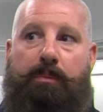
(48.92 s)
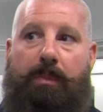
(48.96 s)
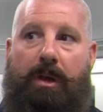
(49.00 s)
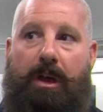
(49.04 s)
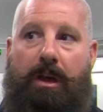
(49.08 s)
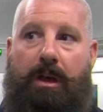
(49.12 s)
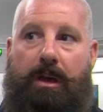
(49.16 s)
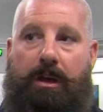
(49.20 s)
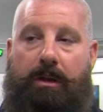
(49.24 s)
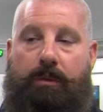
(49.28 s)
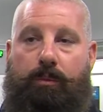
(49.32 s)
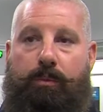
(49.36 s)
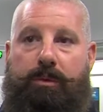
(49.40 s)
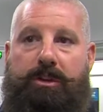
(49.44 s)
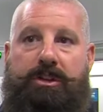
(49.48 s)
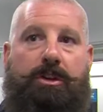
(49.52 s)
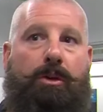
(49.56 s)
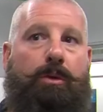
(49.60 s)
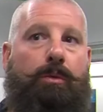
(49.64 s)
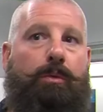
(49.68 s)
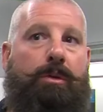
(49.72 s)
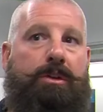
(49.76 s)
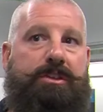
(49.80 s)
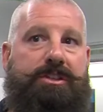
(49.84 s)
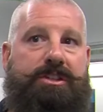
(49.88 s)
uh, we
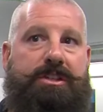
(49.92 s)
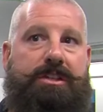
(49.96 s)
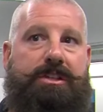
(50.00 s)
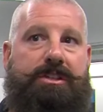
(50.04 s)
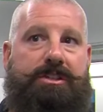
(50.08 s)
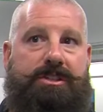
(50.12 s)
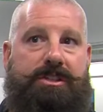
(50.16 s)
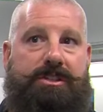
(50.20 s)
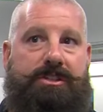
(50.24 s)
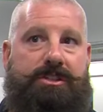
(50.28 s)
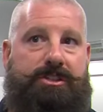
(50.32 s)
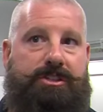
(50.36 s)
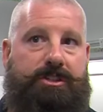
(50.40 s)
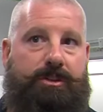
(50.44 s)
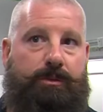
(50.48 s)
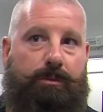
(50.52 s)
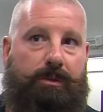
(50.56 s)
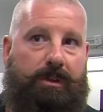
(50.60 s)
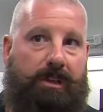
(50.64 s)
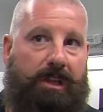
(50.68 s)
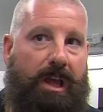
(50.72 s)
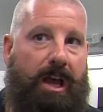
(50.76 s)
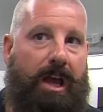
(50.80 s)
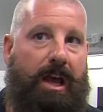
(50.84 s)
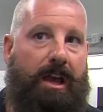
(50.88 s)
don't want citizens to
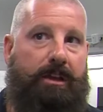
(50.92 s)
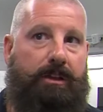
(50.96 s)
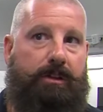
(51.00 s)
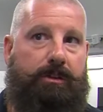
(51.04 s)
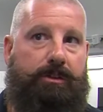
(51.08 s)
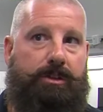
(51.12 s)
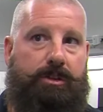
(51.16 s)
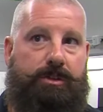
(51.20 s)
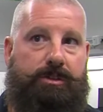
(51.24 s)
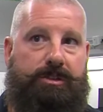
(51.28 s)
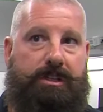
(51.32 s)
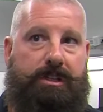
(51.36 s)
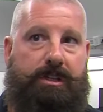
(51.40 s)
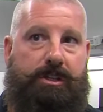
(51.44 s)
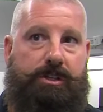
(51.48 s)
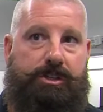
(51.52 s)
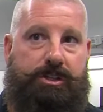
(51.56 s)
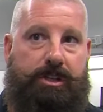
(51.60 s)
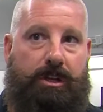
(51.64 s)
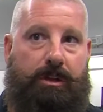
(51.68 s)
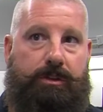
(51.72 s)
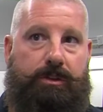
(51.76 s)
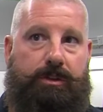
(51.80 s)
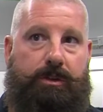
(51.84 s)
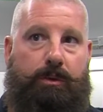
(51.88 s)
rely on using a
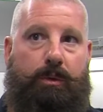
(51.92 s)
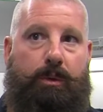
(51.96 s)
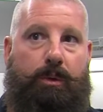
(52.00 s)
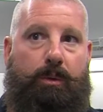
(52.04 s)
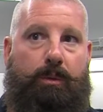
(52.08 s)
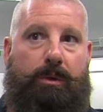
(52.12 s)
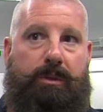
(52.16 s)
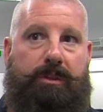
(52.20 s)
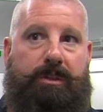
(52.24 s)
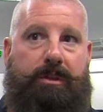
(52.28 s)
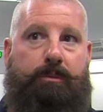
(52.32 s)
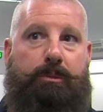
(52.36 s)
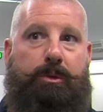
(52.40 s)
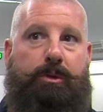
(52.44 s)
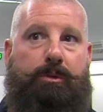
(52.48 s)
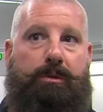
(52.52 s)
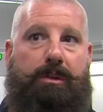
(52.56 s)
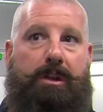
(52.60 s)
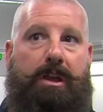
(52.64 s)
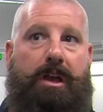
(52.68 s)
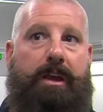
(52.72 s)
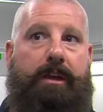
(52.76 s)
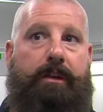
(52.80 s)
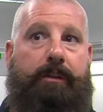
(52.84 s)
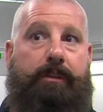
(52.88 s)
shelter. We want them to
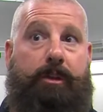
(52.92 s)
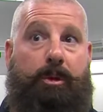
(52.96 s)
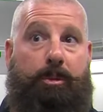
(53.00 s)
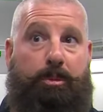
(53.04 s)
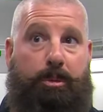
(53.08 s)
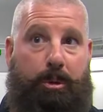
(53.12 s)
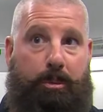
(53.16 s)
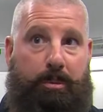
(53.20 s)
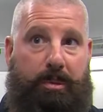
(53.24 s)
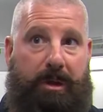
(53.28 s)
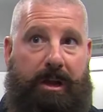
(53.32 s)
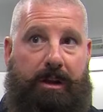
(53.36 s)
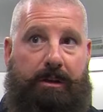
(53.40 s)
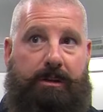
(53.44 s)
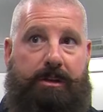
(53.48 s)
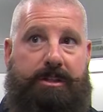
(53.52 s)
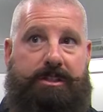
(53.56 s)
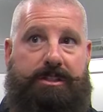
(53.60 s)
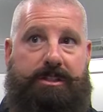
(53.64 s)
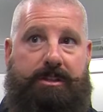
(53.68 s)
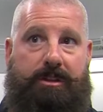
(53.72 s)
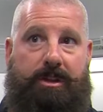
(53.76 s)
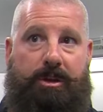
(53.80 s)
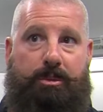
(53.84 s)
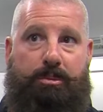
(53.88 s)
rely on their
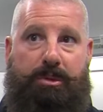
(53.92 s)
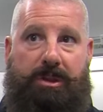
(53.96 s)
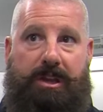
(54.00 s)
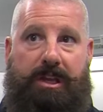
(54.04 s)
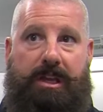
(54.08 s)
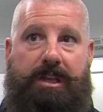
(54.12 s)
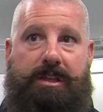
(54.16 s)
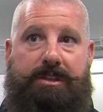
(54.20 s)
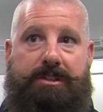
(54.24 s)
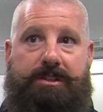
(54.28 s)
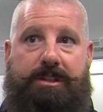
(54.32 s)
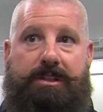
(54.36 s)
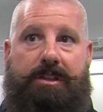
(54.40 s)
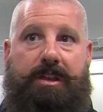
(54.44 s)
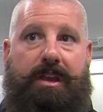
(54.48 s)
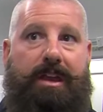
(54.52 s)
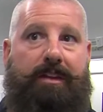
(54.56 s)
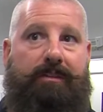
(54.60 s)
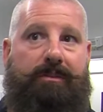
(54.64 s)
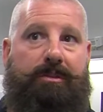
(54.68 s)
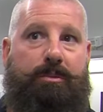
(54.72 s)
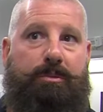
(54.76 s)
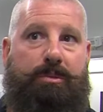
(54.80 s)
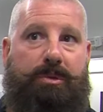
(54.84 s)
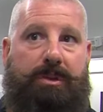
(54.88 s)
preparedness and their plans that they
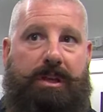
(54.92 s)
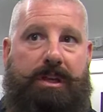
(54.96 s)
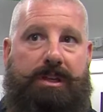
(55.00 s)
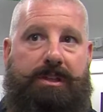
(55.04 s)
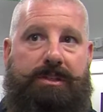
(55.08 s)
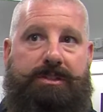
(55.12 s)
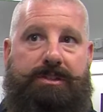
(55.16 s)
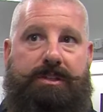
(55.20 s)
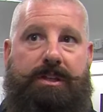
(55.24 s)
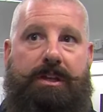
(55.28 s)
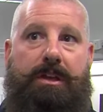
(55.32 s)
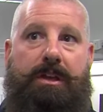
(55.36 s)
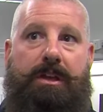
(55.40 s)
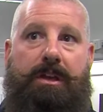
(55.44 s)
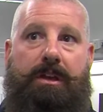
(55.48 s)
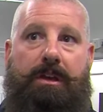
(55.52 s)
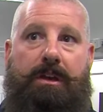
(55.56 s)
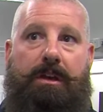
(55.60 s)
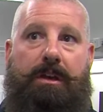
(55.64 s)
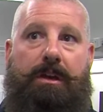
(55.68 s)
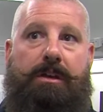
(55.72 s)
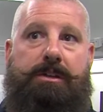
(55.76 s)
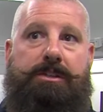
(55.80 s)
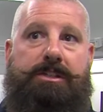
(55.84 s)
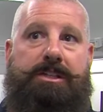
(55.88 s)
have in place
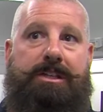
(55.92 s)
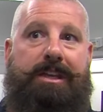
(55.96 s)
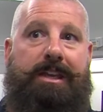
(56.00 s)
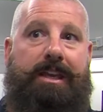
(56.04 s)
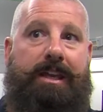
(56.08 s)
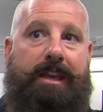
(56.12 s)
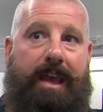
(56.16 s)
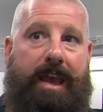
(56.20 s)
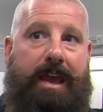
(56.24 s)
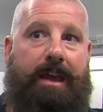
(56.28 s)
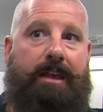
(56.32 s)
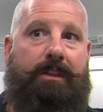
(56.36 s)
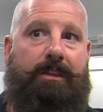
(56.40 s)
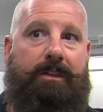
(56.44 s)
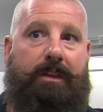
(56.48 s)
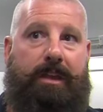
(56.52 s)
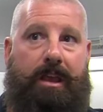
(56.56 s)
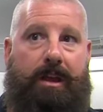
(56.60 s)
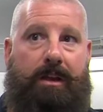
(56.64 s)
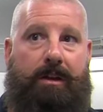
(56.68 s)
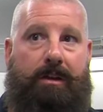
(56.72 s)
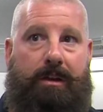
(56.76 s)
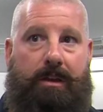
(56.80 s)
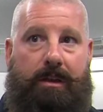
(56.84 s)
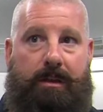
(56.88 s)
uh, to get out of the
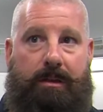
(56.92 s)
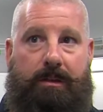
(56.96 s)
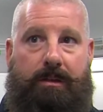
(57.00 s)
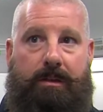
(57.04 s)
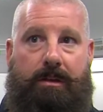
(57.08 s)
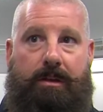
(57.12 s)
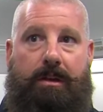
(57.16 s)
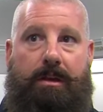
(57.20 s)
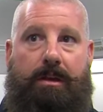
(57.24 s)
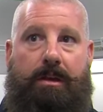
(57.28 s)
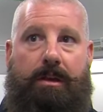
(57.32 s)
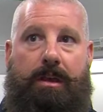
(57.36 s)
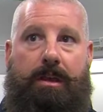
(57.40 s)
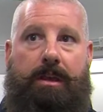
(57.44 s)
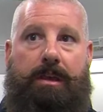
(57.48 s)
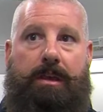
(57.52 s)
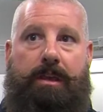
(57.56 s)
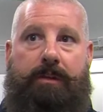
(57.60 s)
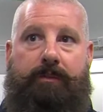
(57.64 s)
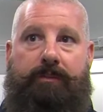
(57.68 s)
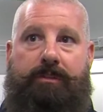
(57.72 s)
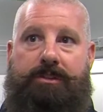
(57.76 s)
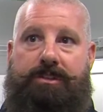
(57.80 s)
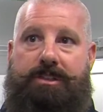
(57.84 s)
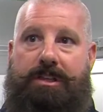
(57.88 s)
area. Uh,
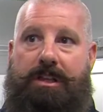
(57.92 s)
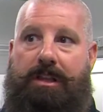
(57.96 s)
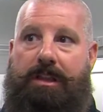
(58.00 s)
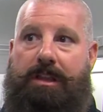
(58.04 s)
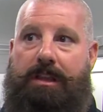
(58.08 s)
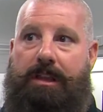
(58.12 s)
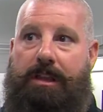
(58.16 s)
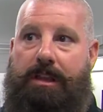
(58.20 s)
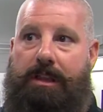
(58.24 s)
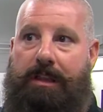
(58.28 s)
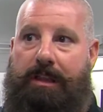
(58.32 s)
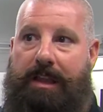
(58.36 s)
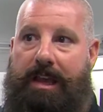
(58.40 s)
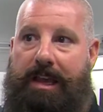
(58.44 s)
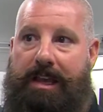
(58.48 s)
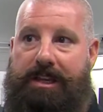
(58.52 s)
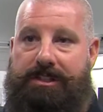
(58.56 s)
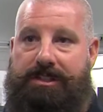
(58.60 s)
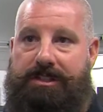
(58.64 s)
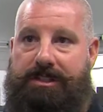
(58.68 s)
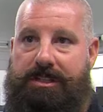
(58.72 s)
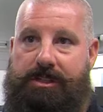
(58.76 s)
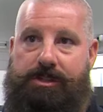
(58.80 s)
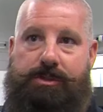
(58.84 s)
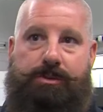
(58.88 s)
if it's a
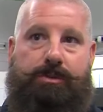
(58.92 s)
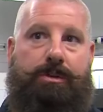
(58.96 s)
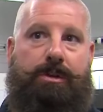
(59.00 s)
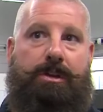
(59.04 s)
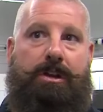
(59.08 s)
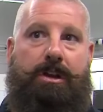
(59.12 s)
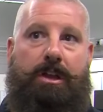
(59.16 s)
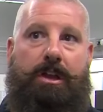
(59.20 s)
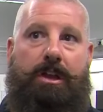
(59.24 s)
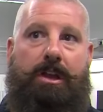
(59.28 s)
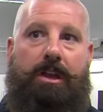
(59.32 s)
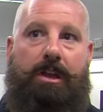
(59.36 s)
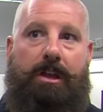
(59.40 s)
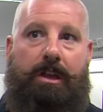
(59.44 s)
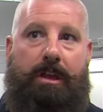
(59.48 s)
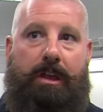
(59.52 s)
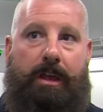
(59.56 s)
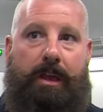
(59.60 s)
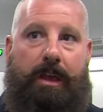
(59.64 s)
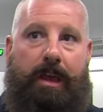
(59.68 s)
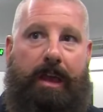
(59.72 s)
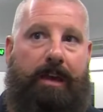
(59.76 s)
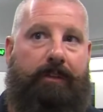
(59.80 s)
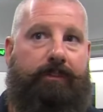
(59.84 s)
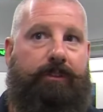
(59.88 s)
last ditch
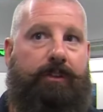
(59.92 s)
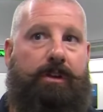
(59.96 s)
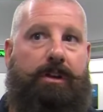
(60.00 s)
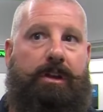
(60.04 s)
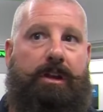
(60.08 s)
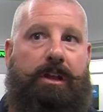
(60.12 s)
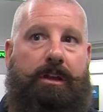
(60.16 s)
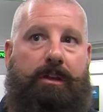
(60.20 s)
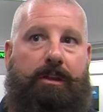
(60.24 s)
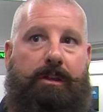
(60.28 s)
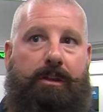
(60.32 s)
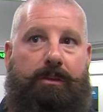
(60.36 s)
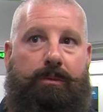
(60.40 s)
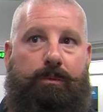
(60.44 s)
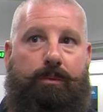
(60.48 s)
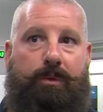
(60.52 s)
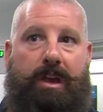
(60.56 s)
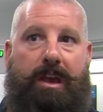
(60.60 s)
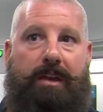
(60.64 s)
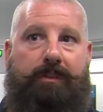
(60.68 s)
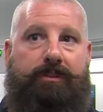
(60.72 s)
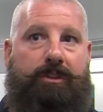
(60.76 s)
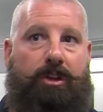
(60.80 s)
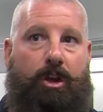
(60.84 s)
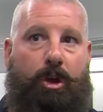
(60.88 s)
effort and
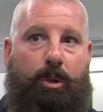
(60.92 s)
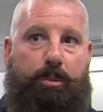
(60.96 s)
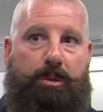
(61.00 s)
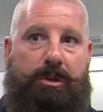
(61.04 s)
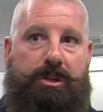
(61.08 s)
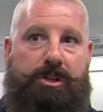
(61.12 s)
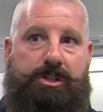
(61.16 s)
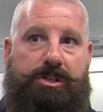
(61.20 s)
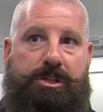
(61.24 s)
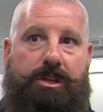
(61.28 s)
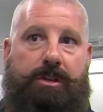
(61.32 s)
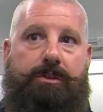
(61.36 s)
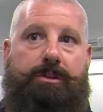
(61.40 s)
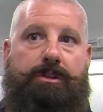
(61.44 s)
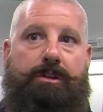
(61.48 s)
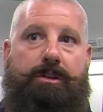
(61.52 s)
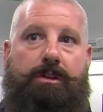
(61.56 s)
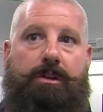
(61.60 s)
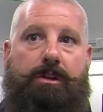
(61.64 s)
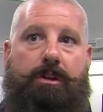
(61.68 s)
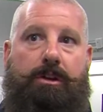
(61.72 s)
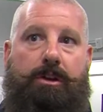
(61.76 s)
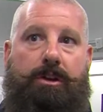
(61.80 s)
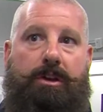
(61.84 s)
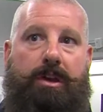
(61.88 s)
we have to open a
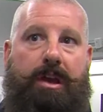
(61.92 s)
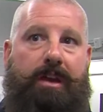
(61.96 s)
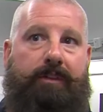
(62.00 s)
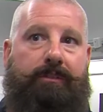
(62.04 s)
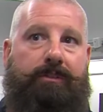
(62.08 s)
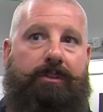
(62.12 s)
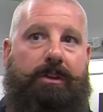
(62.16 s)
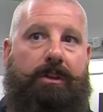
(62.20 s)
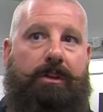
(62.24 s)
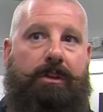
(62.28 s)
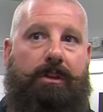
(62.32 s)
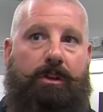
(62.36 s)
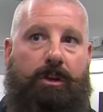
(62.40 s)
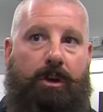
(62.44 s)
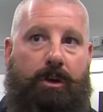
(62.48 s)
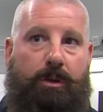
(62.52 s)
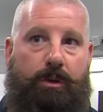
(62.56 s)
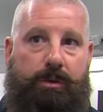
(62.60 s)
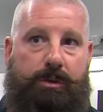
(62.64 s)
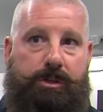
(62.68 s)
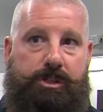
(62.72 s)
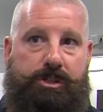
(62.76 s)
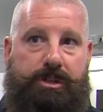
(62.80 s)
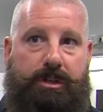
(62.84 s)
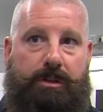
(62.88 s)
shelter or you have to go
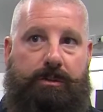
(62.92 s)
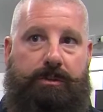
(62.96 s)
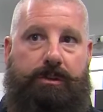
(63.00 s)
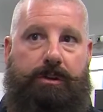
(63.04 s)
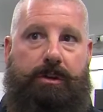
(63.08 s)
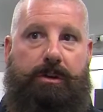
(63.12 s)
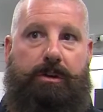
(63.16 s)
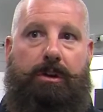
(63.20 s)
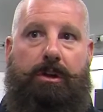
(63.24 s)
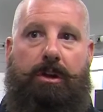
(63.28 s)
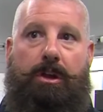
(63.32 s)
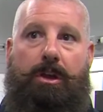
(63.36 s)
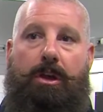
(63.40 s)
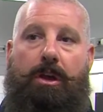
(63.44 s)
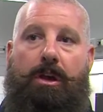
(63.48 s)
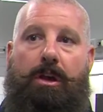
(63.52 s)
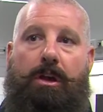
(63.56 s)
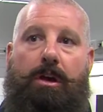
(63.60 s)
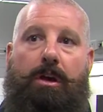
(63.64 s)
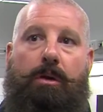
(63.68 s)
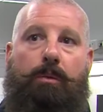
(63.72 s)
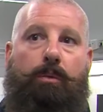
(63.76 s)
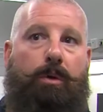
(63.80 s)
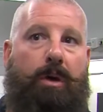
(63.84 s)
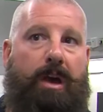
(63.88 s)
to a shelter,
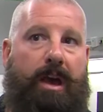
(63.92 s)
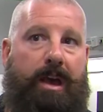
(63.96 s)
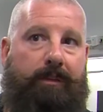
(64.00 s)
uh, we'll